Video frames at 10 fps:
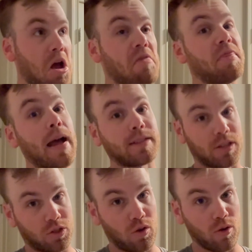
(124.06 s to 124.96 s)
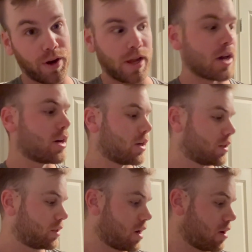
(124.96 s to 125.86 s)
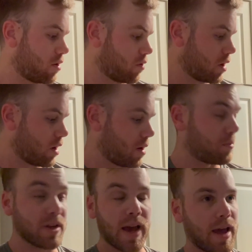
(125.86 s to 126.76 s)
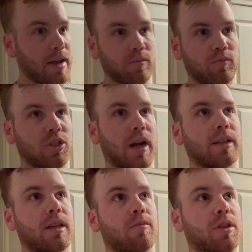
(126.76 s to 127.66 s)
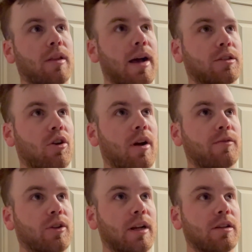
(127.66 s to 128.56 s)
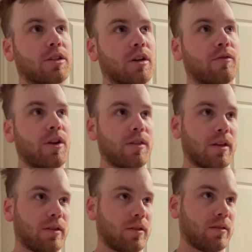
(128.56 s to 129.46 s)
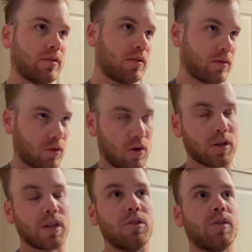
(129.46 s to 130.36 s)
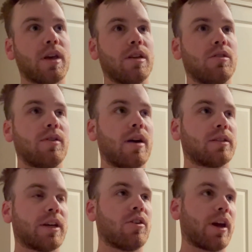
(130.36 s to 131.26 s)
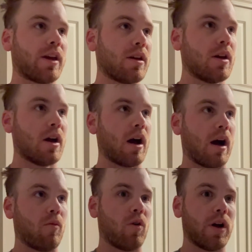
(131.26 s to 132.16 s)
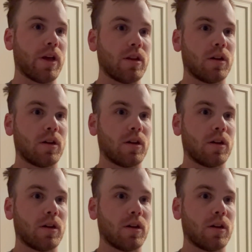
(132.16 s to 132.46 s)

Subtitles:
That's a story. So, but yeah, I said with the last car, after kind of discovering that cars can do what they can do now, it's like, okay, I want